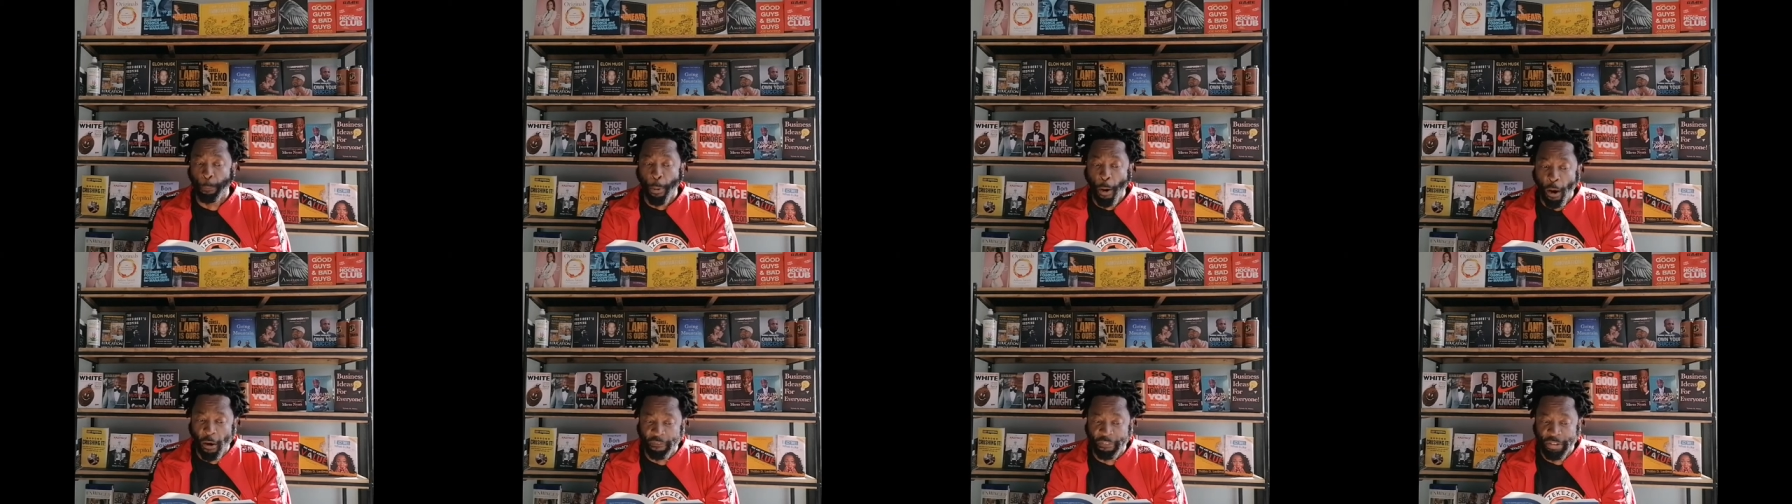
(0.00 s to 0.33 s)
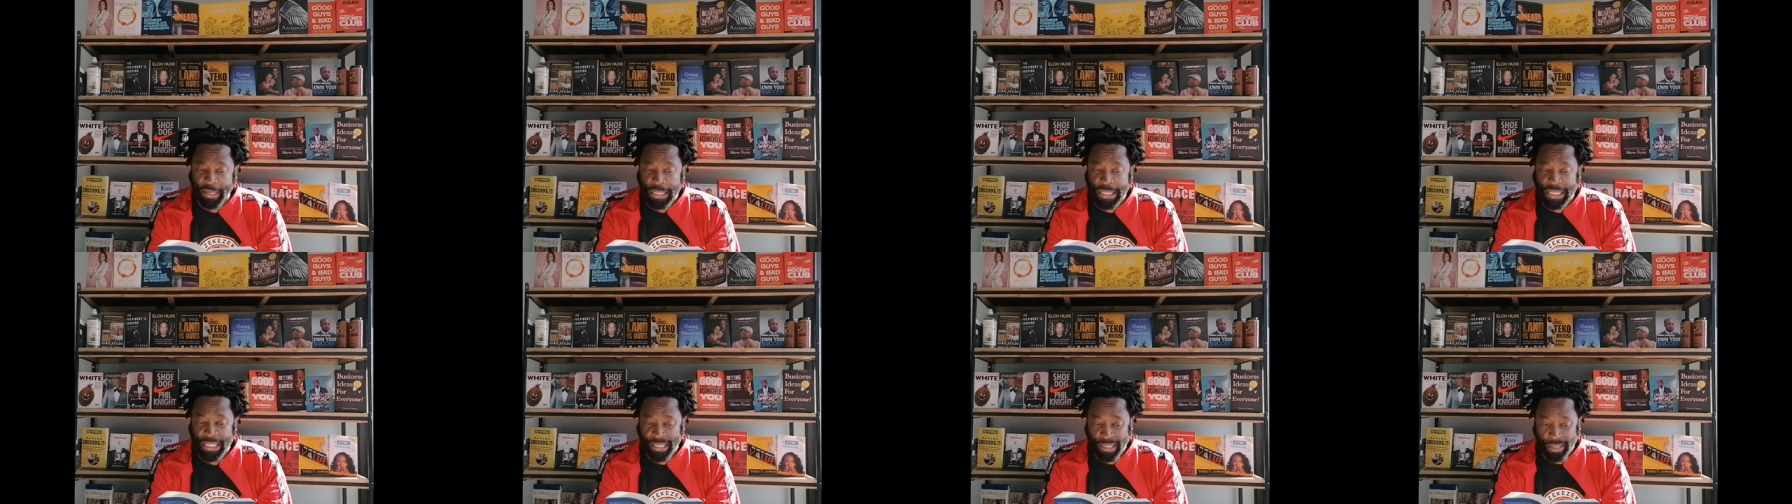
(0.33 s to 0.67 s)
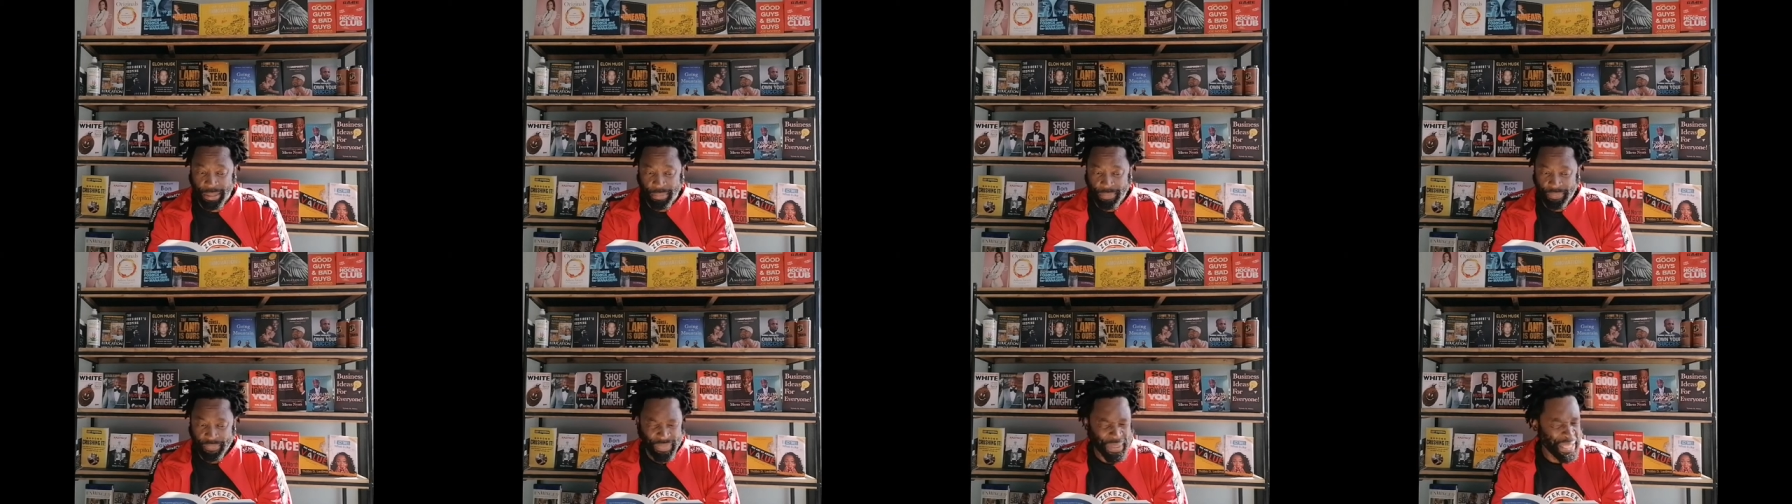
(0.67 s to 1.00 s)
poverty,
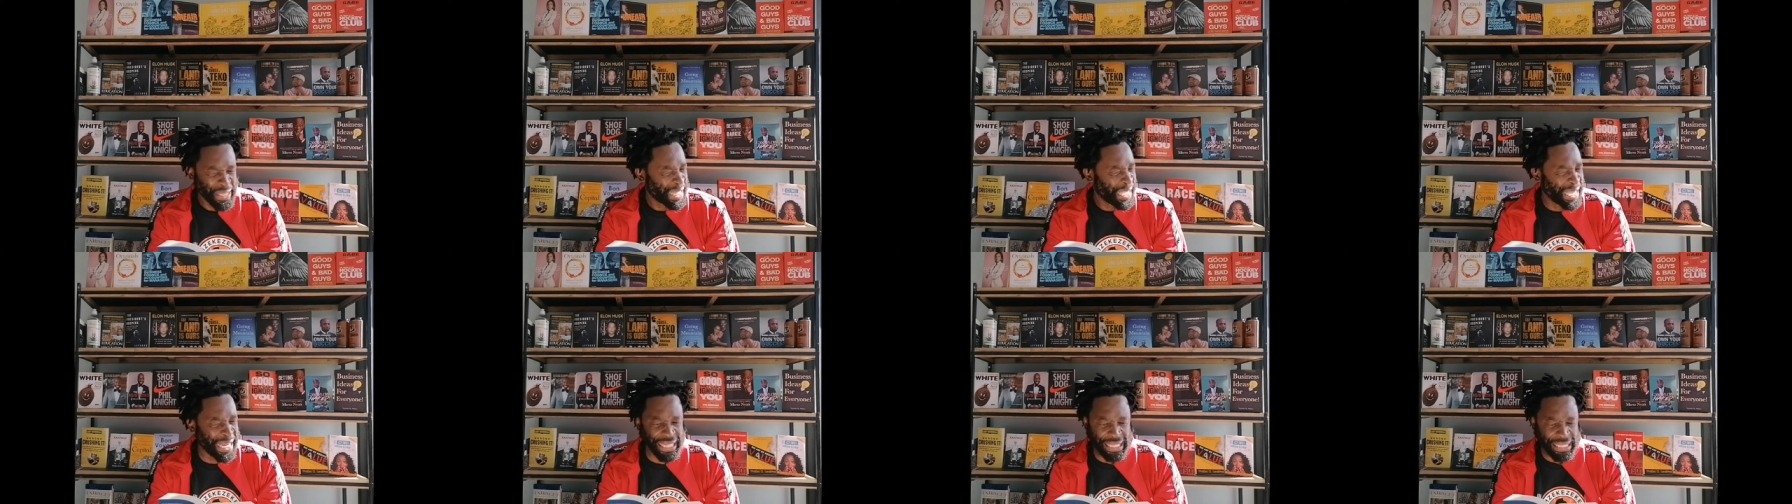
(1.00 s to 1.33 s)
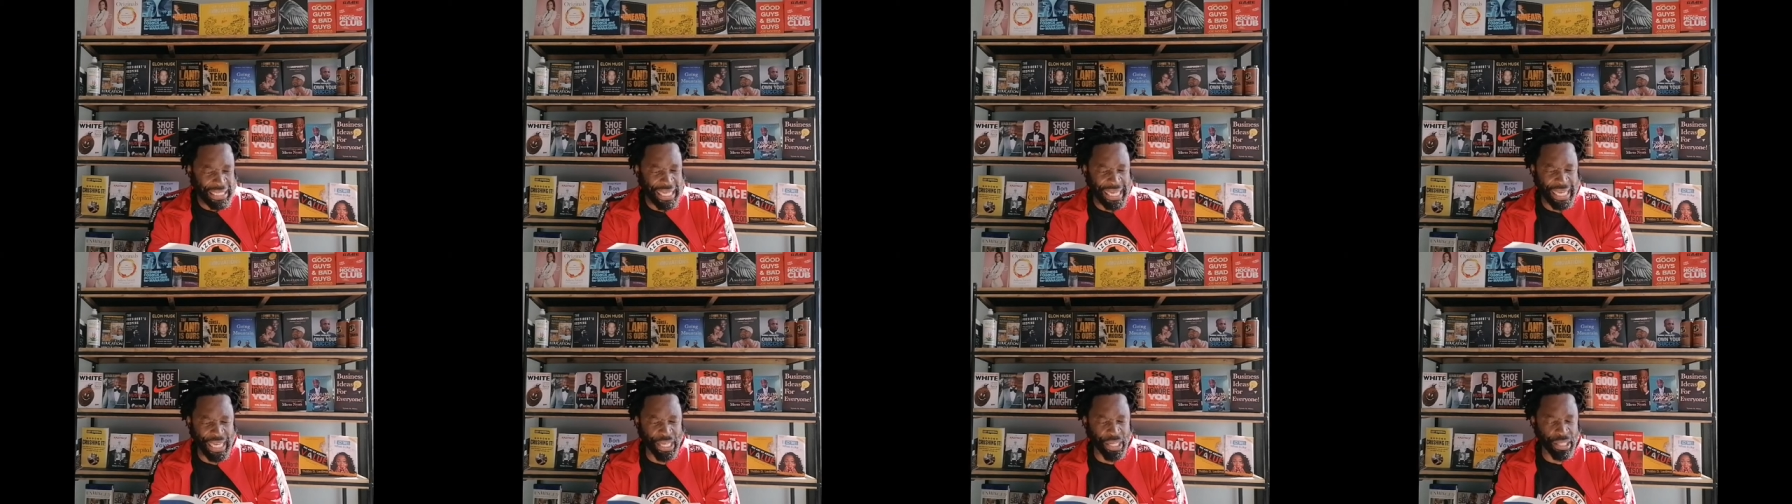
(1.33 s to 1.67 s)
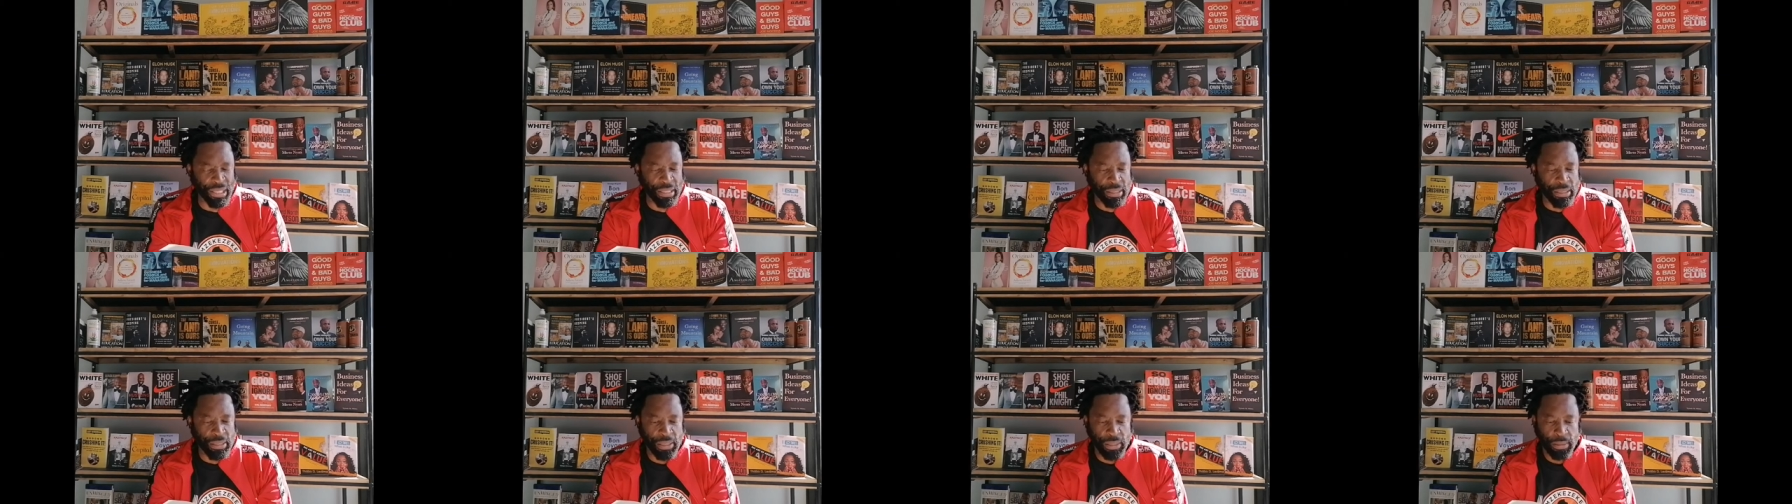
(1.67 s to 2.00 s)
it
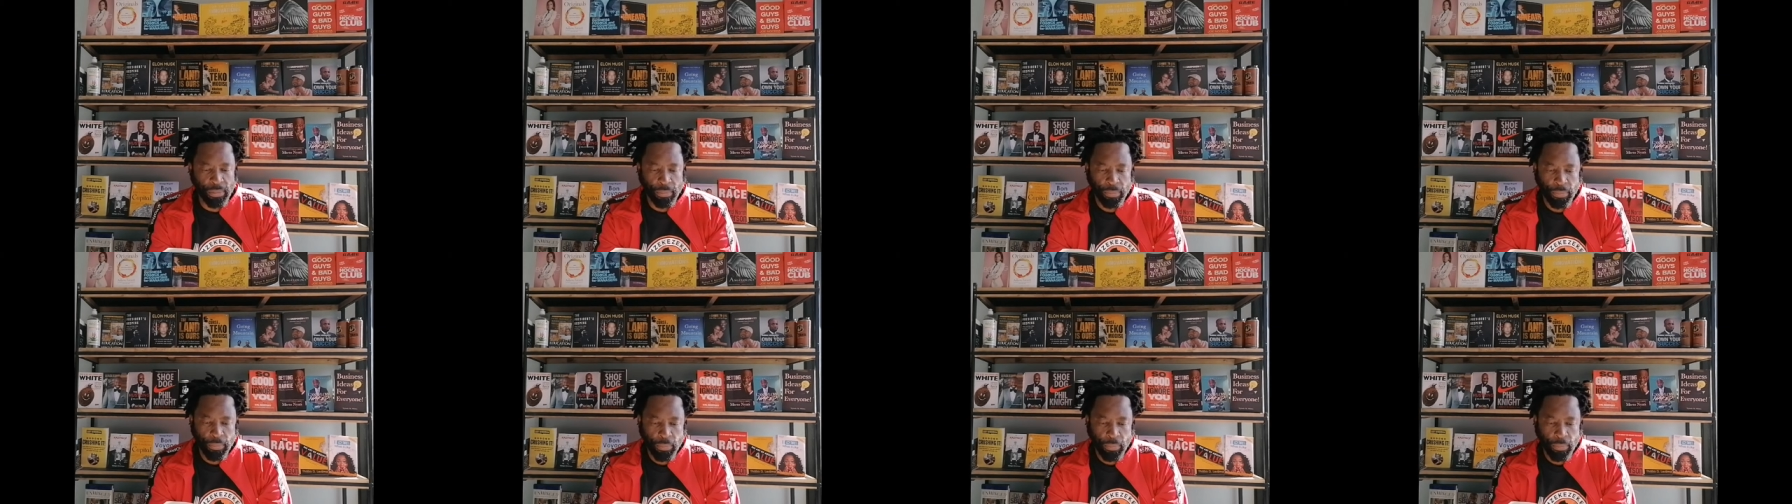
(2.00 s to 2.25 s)
kills.